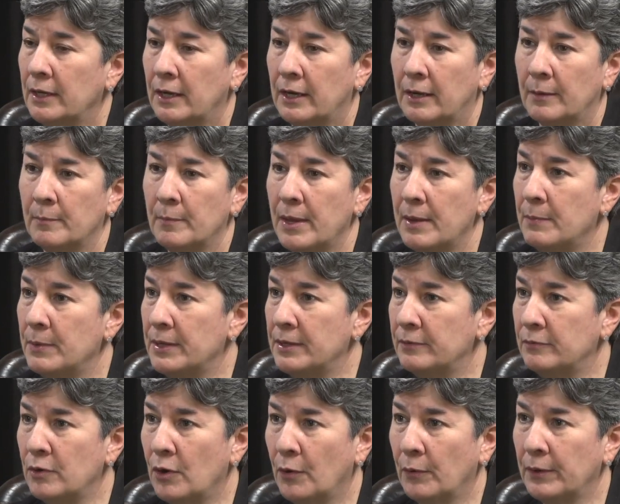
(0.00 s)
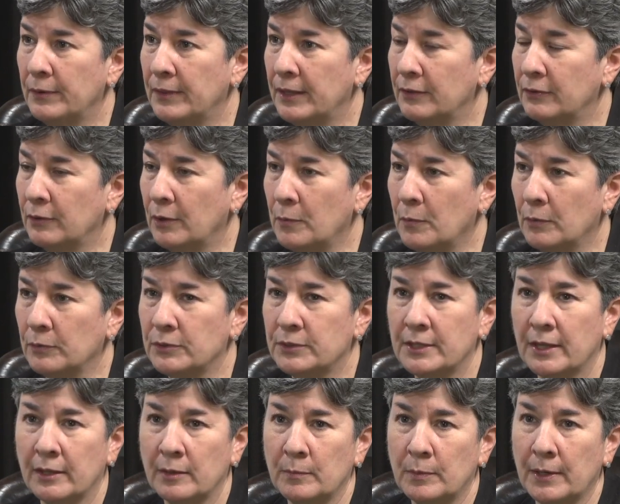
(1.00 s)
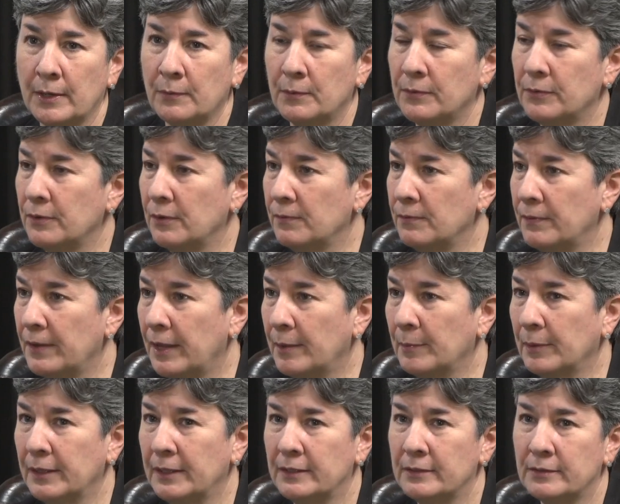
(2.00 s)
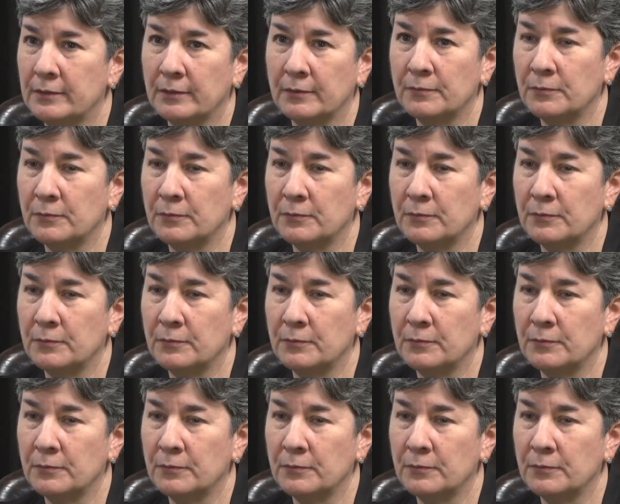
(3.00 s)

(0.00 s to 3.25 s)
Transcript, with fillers: um, maybe knowing that they won't celebrate with their family until